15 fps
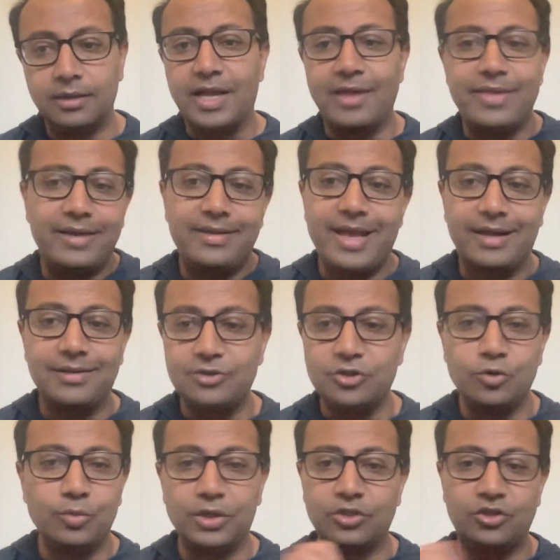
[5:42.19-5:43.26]
And then that
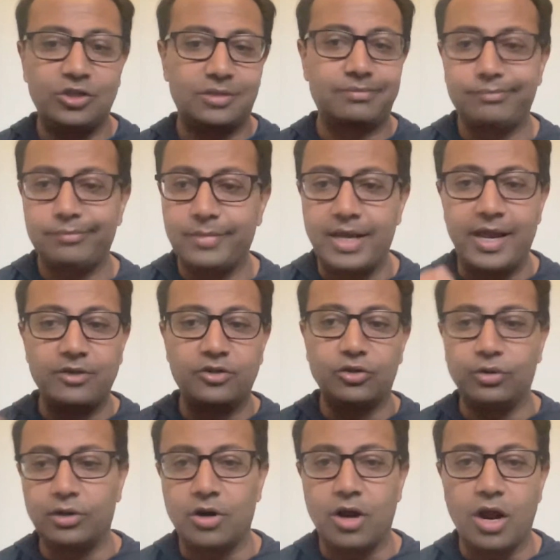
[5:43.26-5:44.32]
consumer could just enter
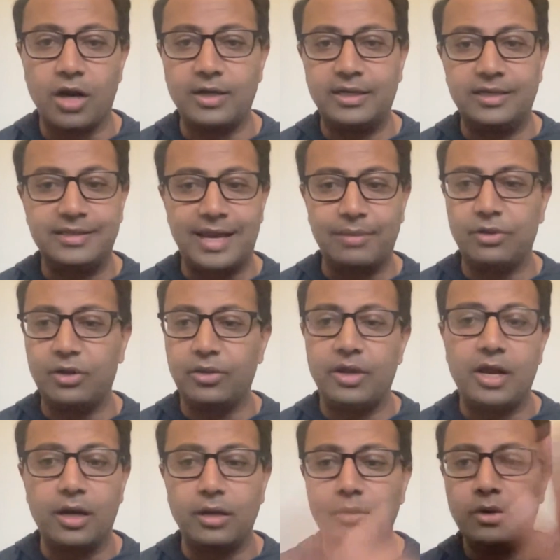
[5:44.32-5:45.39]
their card anytime they're
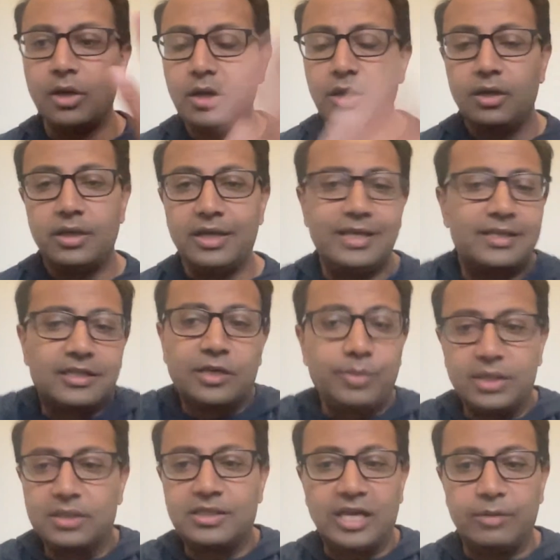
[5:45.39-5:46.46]
there, and it's going to be
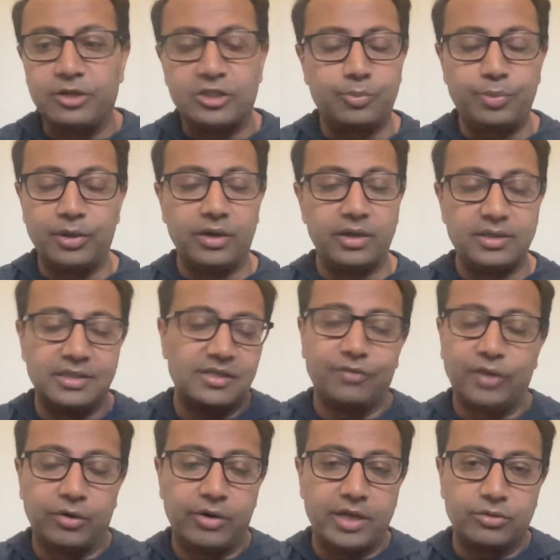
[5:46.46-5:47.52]
the same experience as if
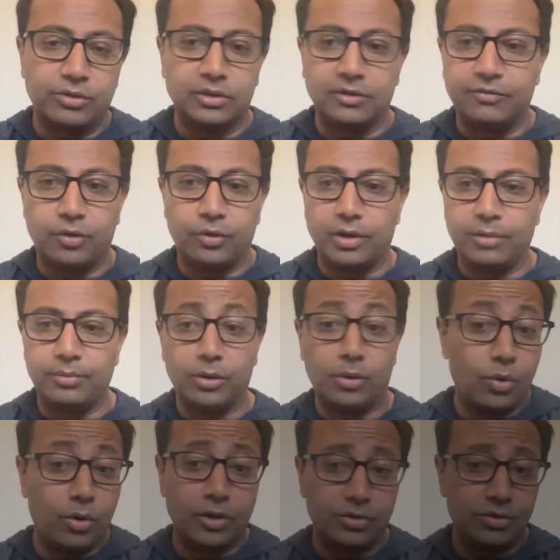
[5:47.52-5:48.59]
they're entering their phone number
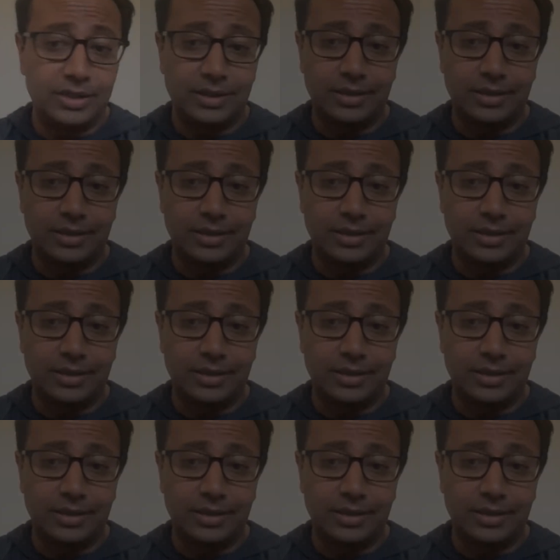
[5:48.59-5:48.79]
or using